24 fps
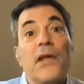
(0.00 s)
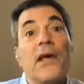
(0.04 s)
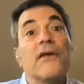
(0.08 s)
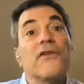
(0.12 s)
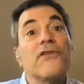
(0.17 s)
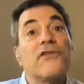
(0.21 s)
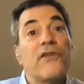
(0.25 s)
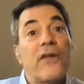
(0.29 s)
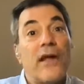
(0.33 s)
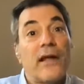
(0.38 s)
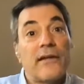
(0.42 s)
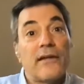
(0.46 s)

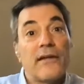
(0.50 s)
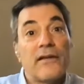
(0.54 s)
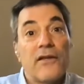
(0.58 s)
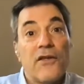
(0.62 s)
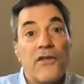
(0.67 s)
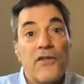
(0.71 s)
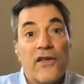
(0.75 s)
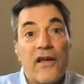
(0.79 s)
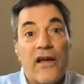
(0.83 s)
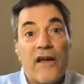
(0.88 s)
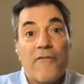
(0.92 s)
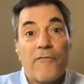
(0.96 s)
send it to
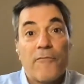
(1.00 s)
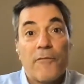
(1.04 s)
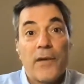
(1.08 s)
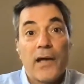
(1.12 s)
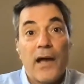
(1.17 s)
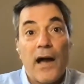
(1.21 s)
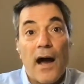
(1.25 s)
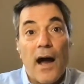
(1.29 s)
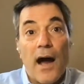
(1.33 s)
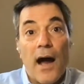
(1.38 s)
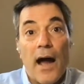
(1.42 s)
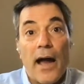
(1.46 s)
the
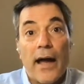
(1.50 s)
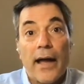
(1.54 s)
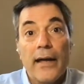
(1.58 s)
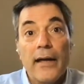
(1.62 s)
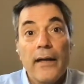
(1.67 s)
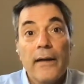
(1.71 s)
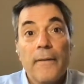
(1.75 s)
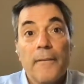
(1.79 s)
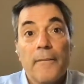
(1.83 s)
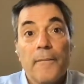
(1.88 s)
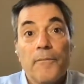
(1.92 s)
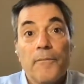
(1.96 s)
FBI,